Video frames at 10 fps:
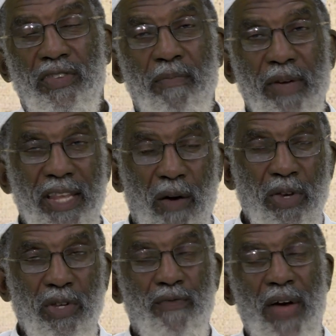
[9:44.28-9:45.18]
So does it
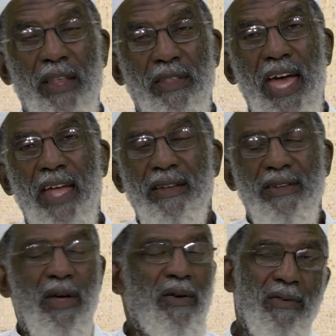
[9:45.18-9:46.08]
mean that we should follow
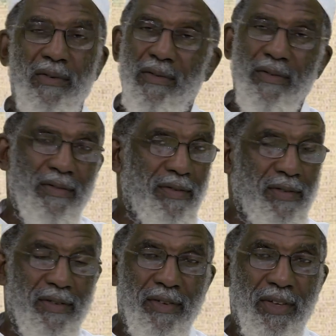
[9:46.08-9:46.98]
that? No.
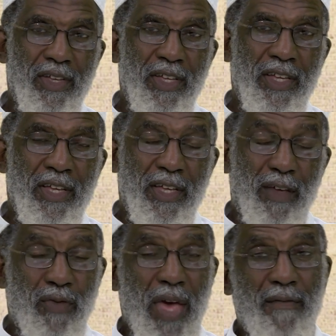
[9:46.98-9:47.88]

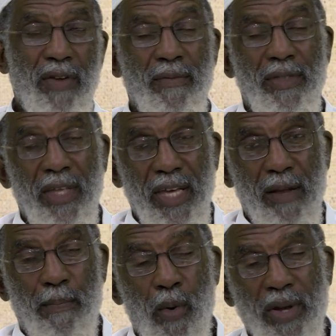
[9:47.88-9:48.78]
If you have
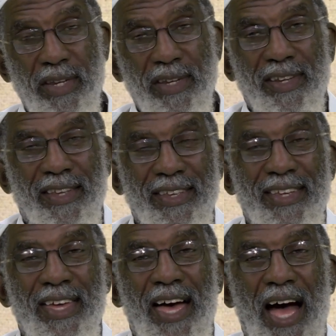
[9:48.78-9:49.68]
an important
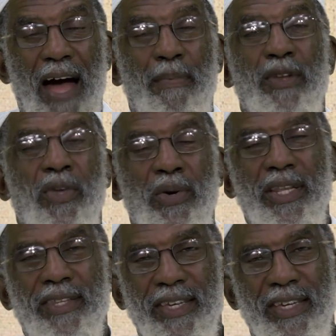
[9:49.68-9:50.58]

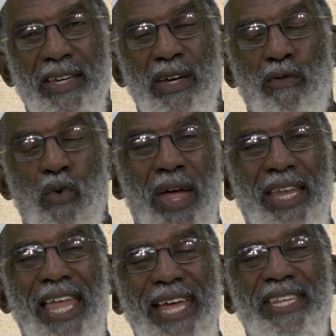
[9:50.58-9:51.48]
opportunity
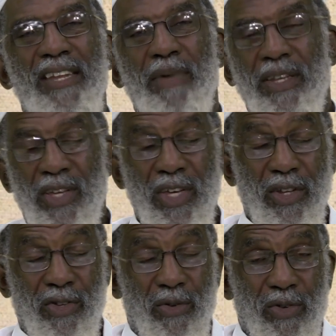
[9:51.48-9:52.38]
for enlightenment,
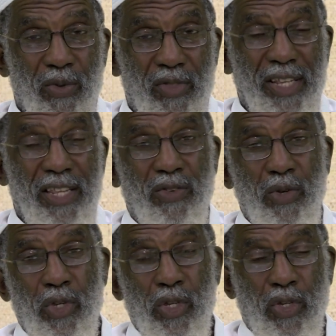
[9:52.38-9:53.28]
don't you
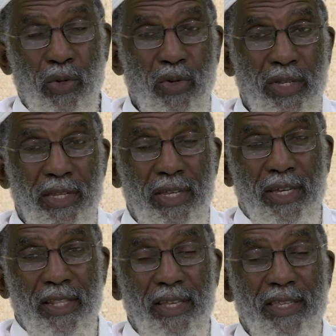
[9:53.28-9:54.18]
think that you should choose
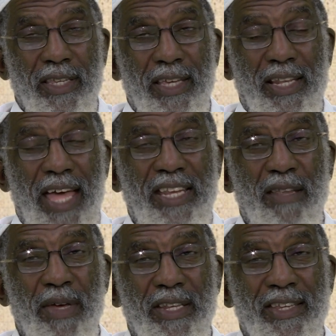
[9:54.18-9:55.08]
this
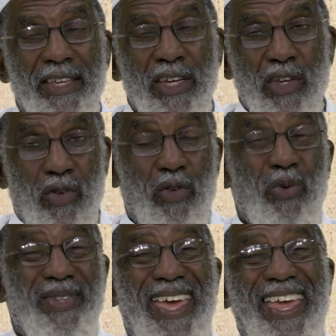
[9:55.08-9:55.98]
enlightenment?
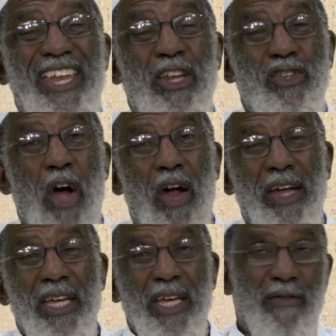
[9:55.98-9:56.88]
Should you stay in the
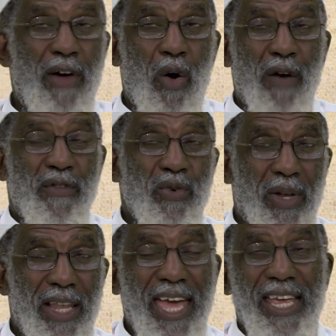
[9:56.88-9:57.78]
dark? If I
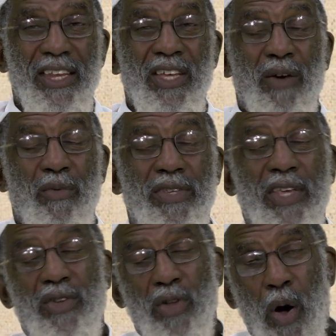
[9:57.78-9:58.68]
offer you a light,
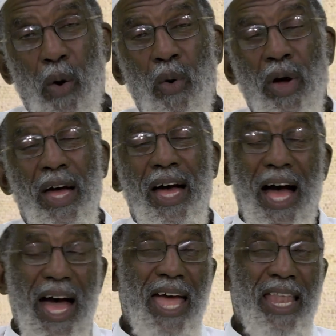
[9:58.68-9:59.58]
we say, no,
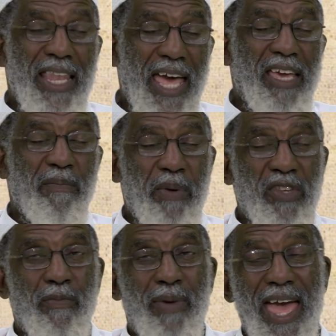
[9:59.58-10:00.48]
I like
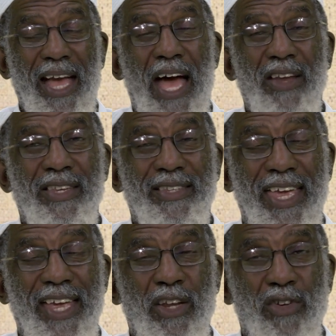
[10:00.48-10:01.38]
it pitch black. I'll
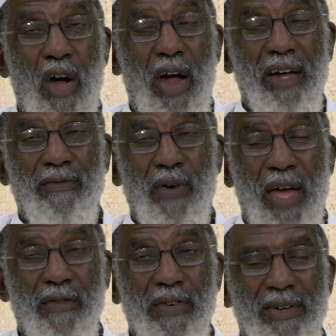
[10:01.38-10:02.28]
just stay in the
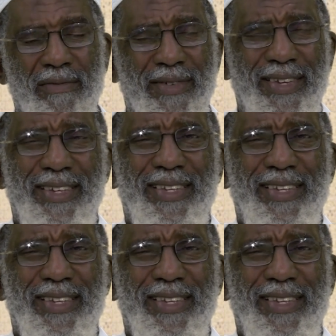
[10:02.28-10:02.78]
dark forever.